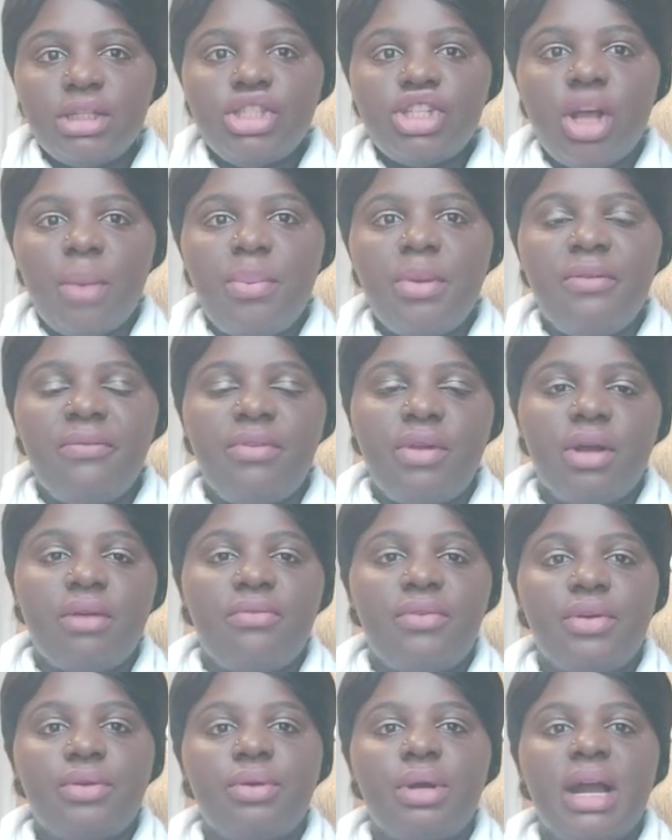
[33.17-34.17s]
shopping
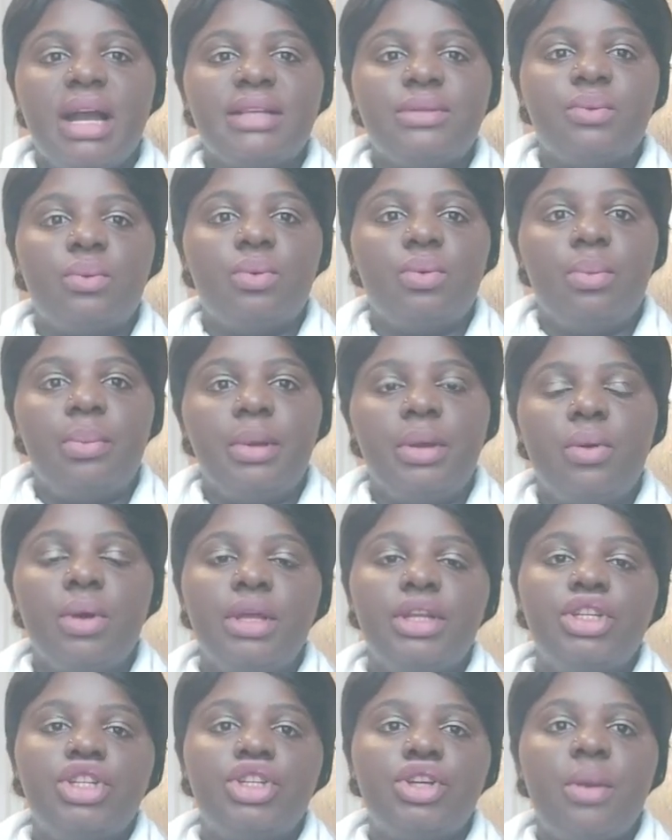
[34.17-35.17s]
vlog for you guys we'll be
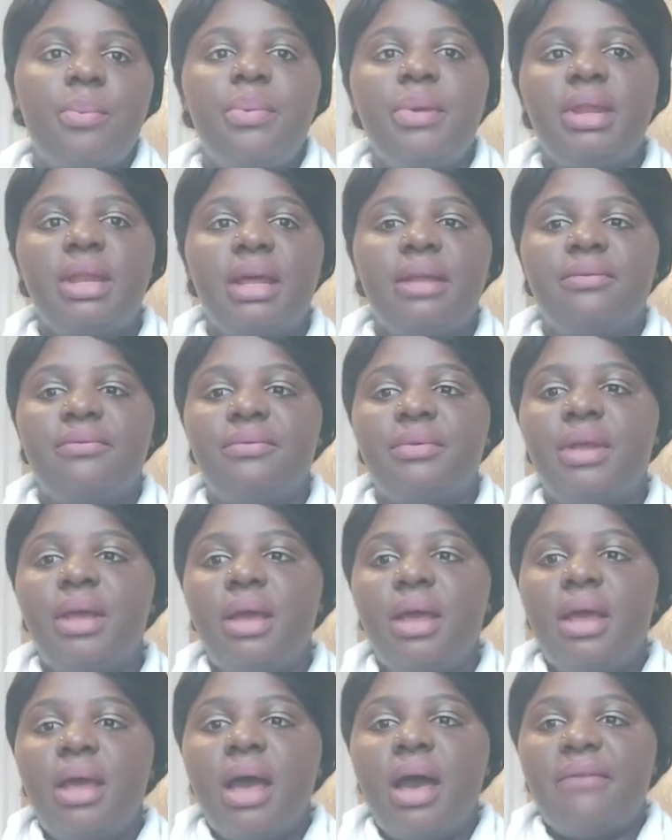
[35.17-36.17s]
going shopping and
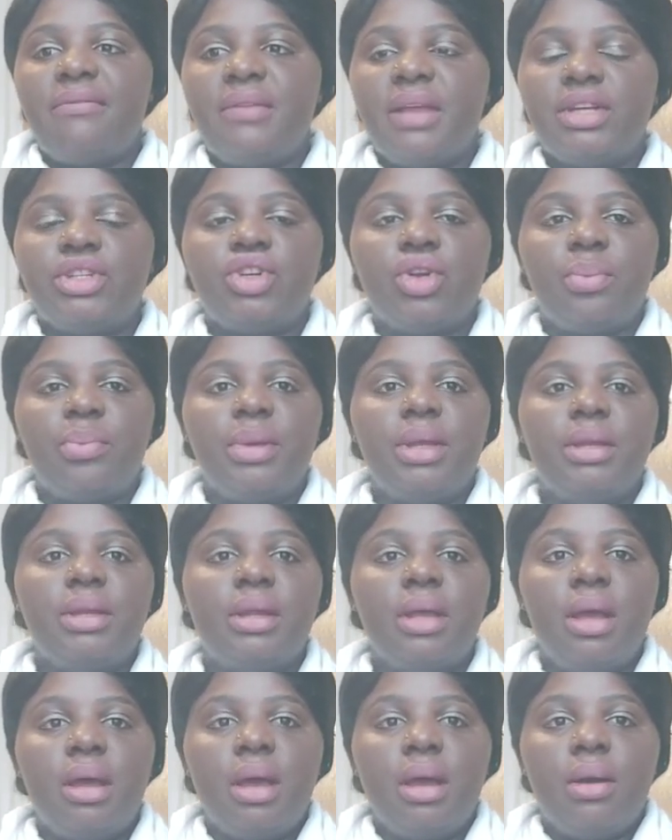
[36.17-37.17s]
after
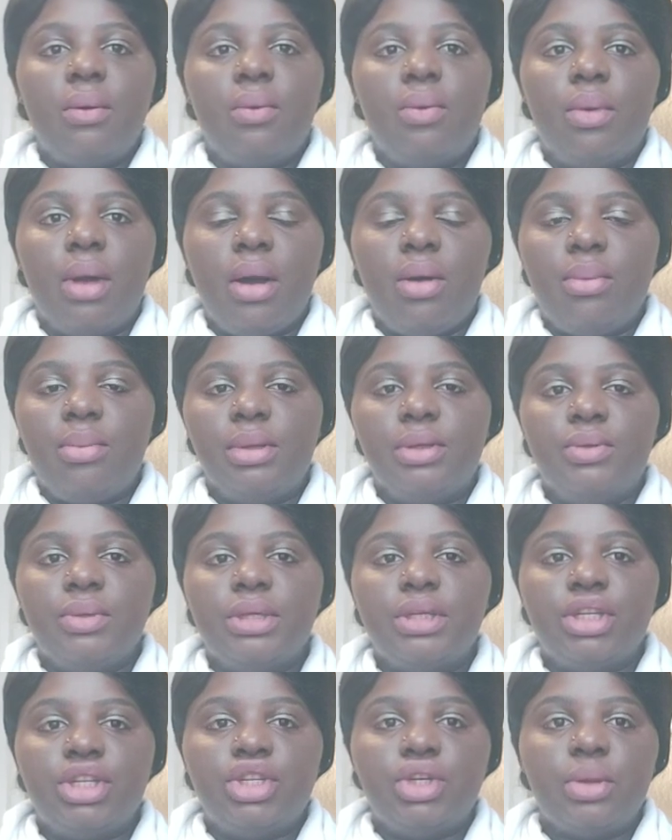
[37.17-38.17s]
shopping I'll be
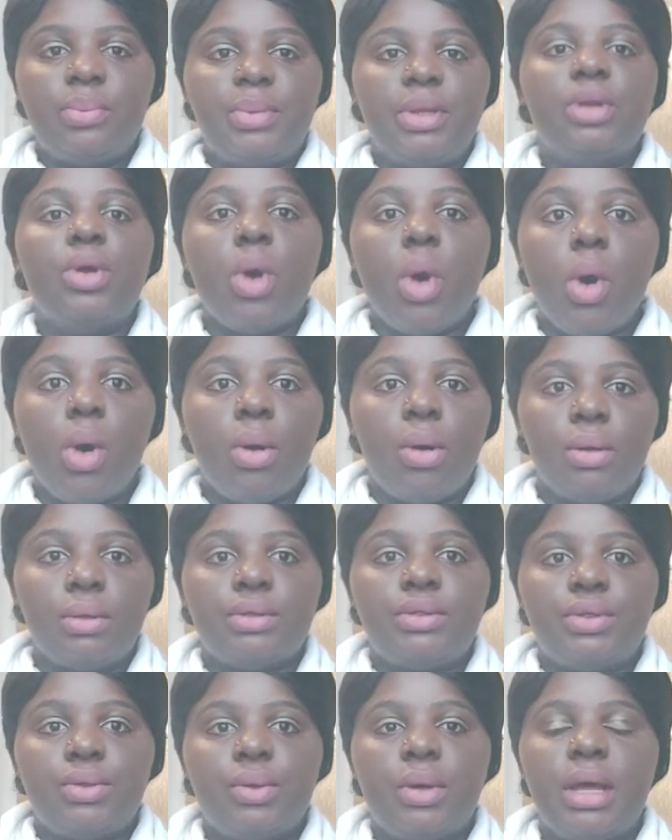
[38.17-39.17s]
doing the shopping haul
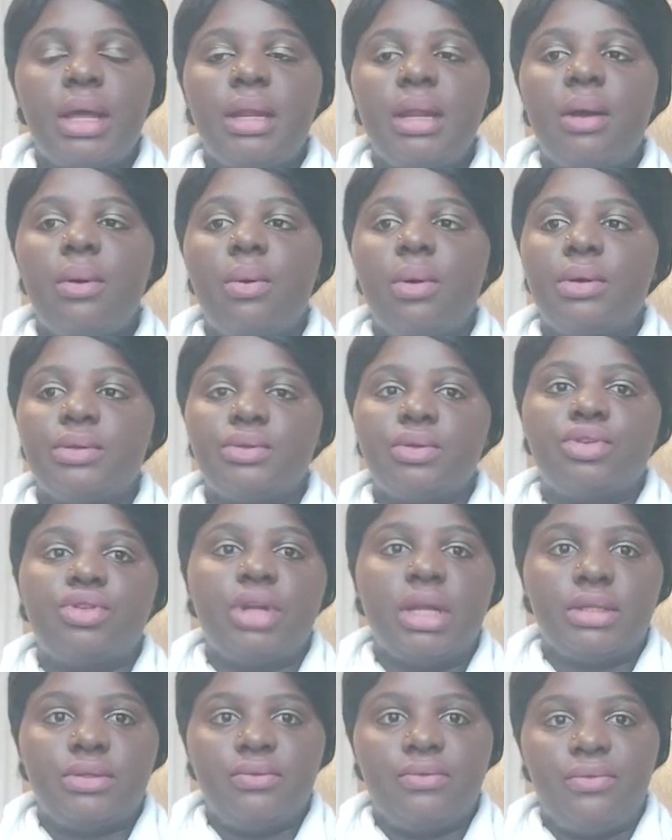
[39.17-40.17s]
also and I'll also
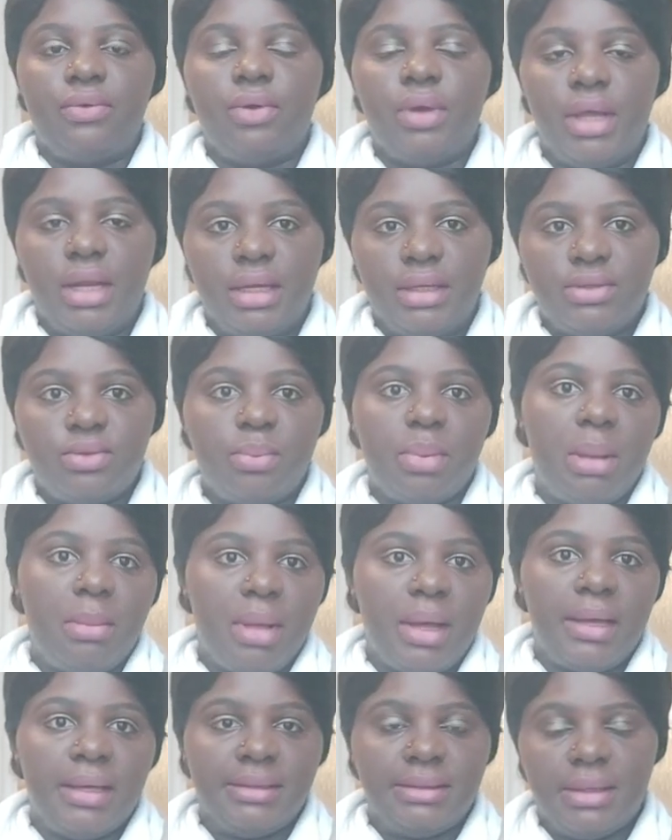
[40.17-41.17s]
try to vlog in the
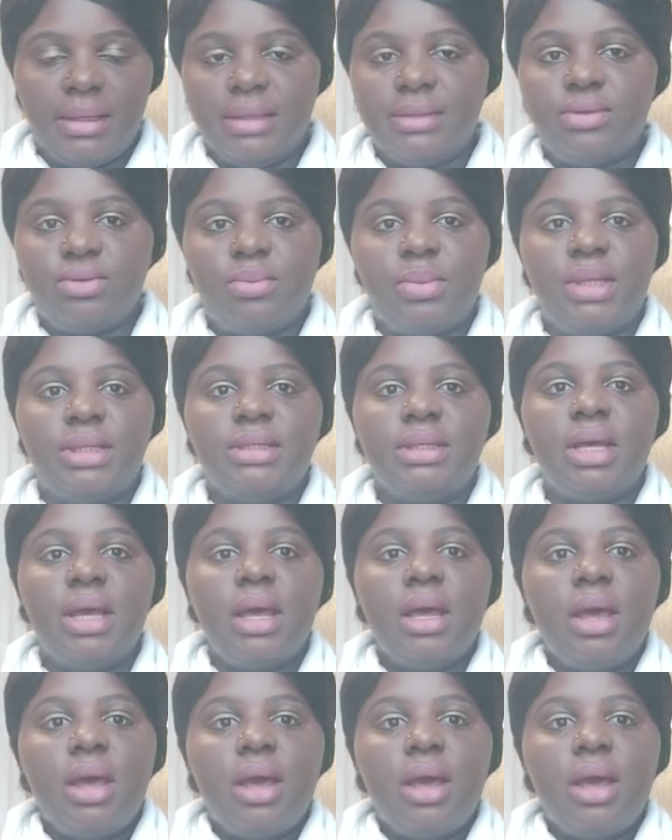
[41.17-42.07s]
supermarket a little bit.